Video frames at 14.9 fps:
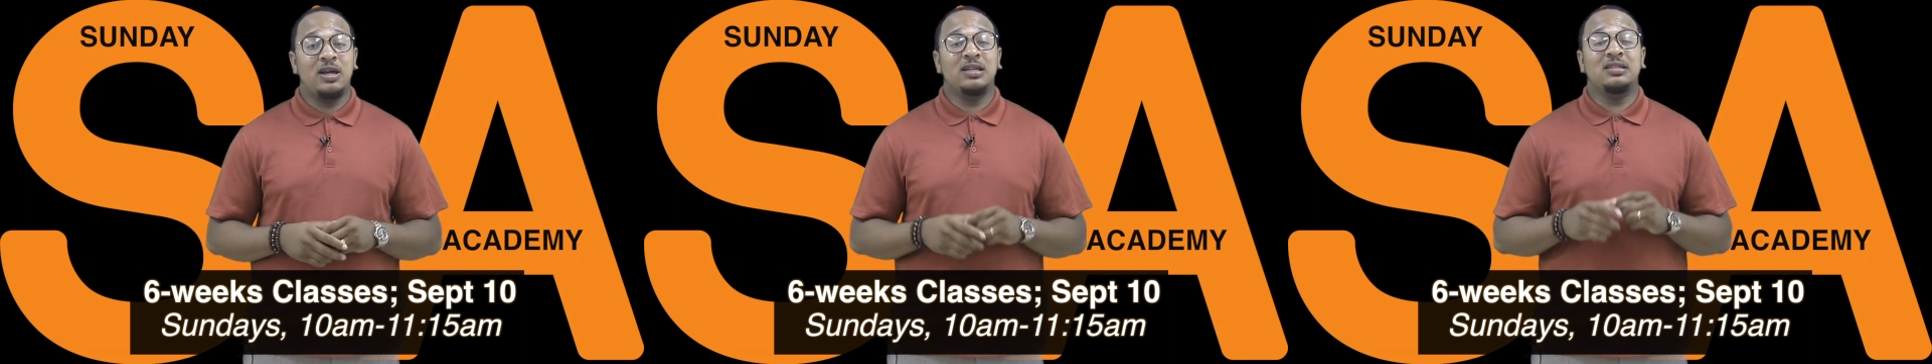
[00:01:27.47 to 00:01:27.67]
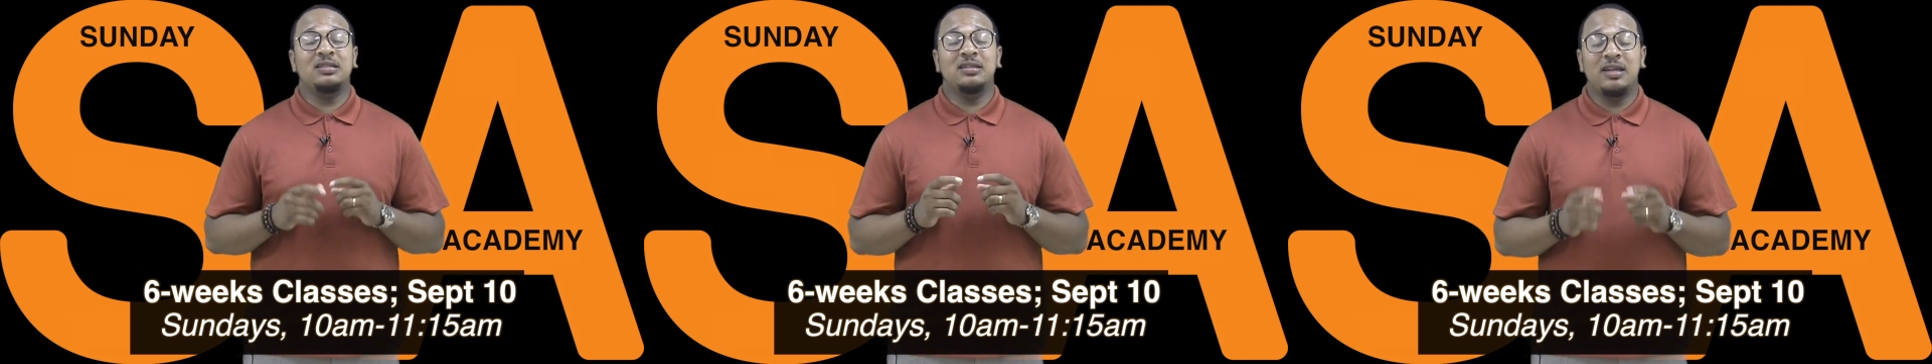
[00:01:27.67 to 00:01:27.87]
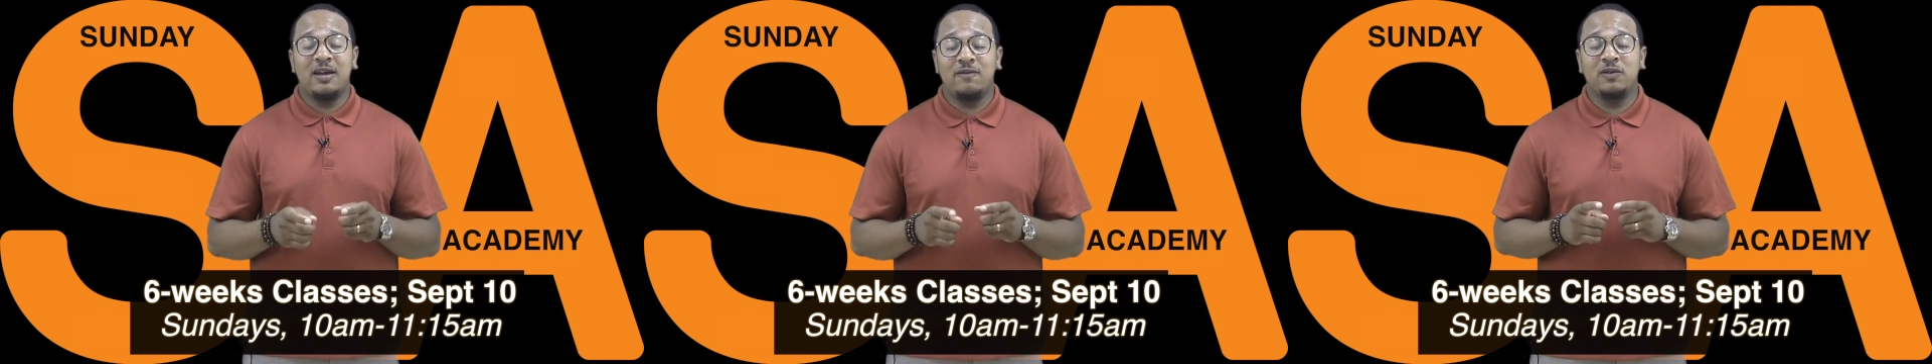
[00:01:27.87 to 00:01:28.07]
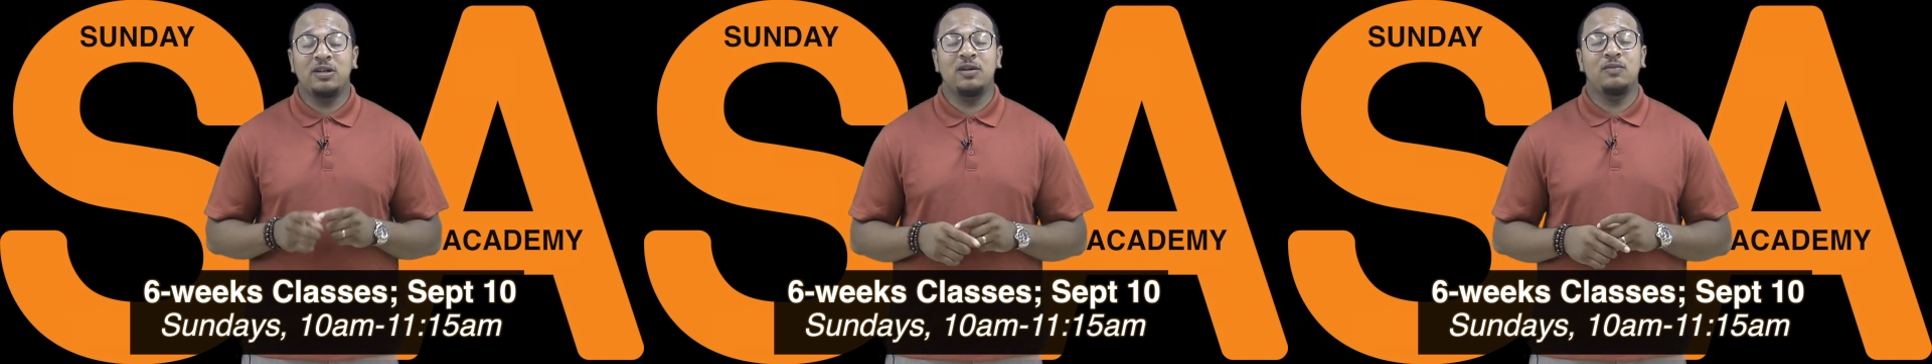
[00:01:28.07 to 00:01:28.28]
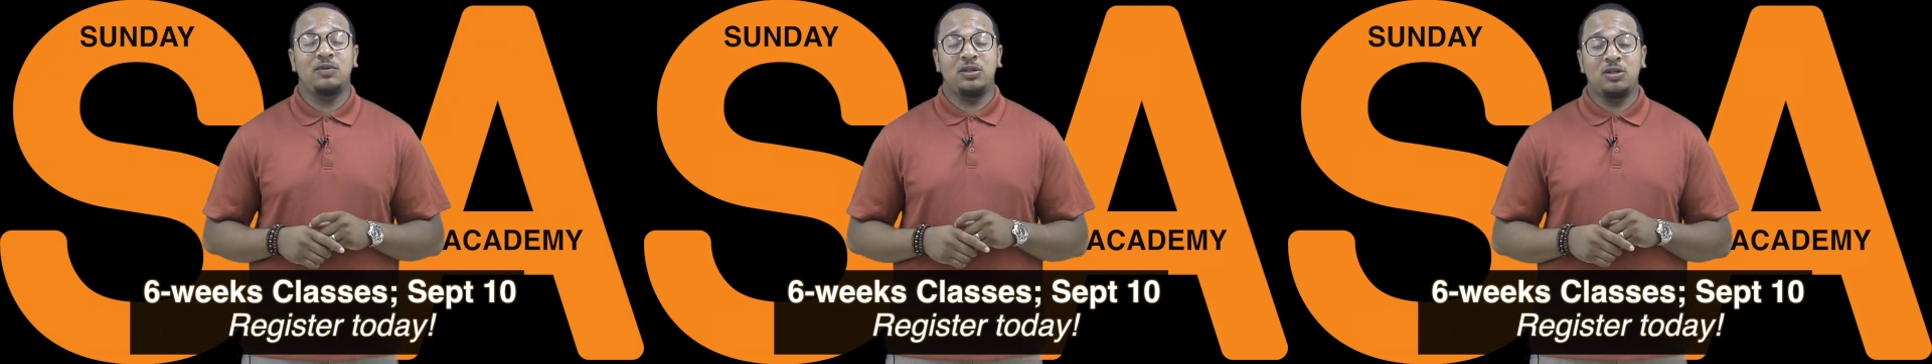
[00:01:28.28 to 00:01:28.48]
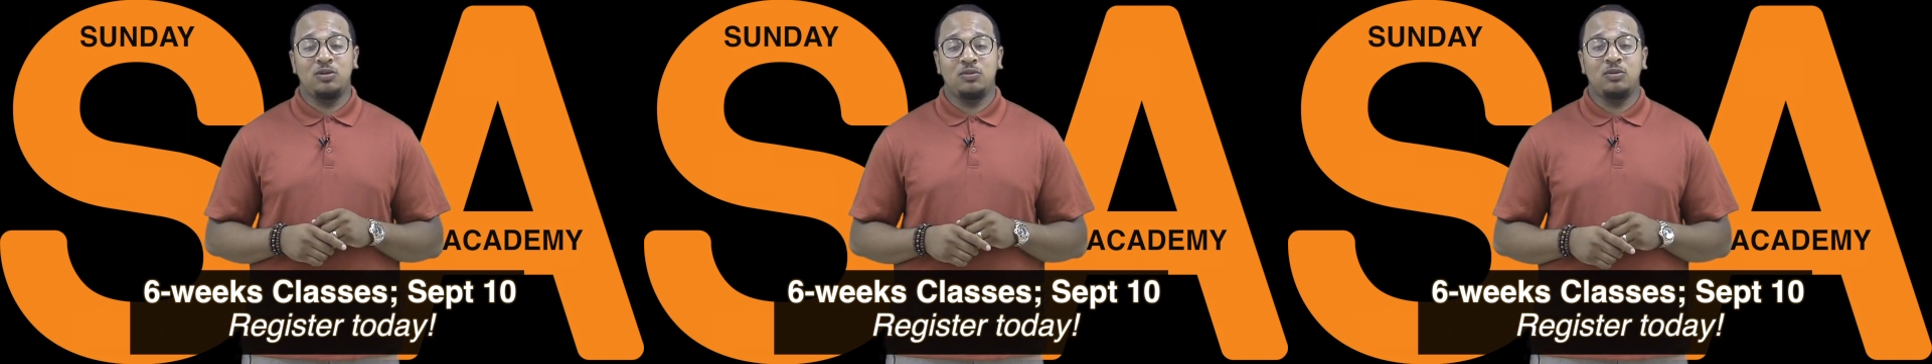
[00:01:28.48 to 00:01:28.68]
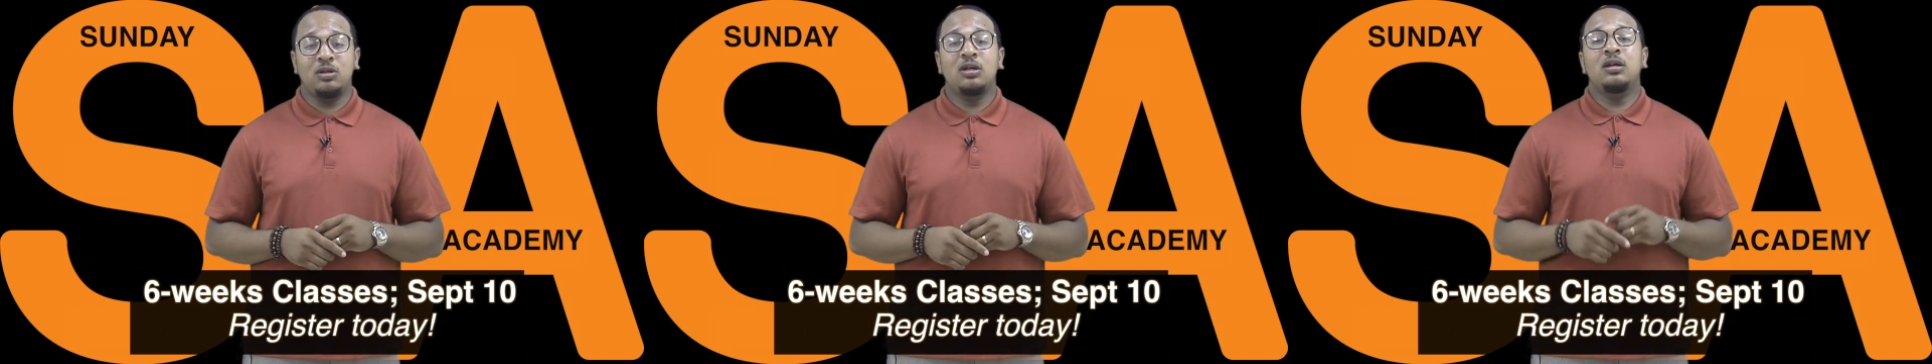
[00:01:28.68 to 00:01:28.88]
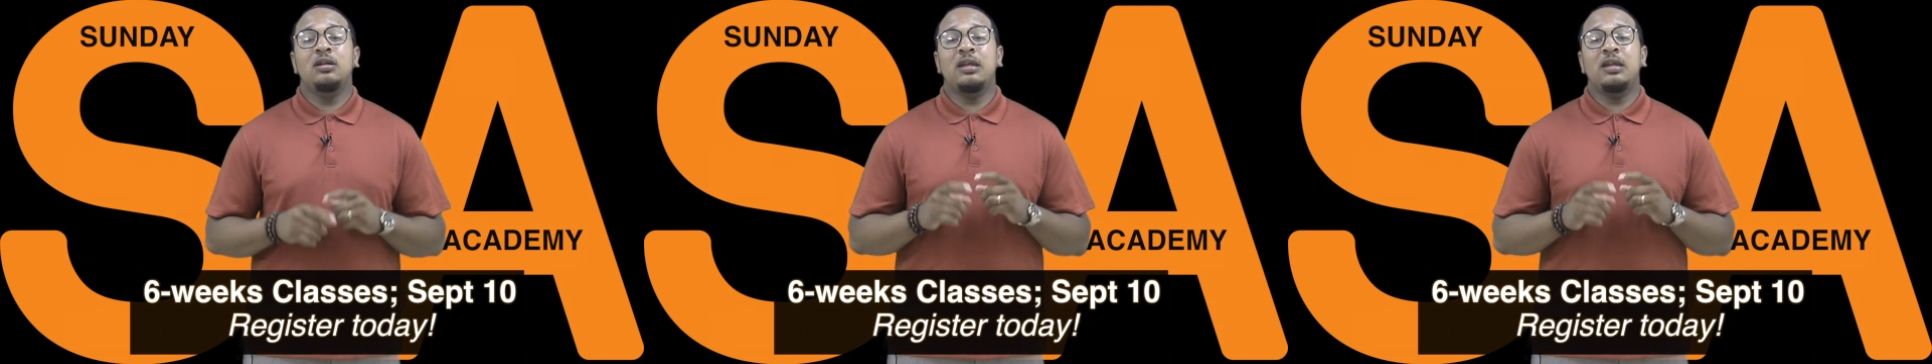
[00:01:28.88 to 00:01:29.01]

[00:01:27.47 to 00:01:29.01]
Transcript: has never given you